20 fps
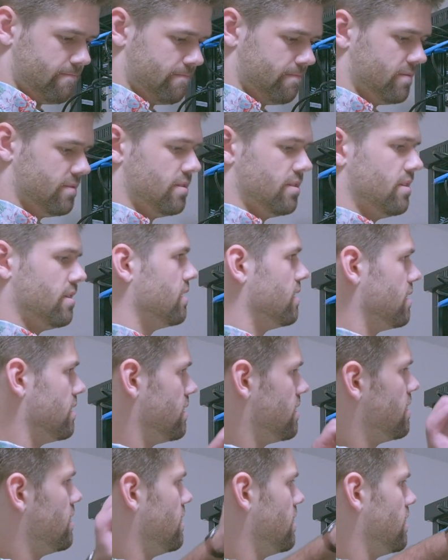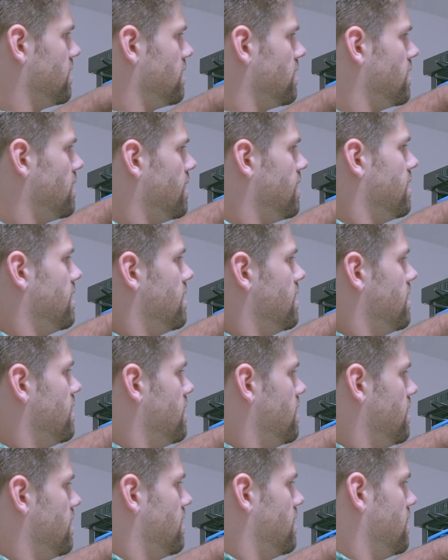
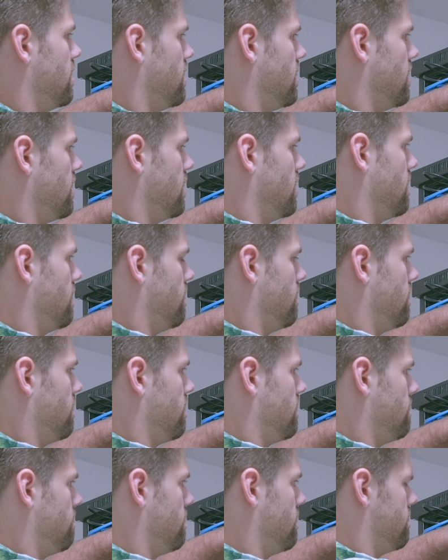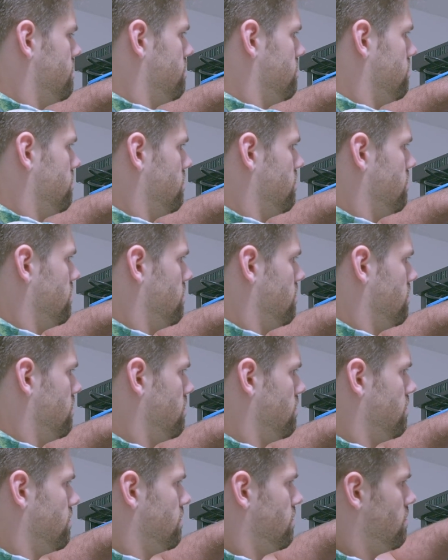(silence)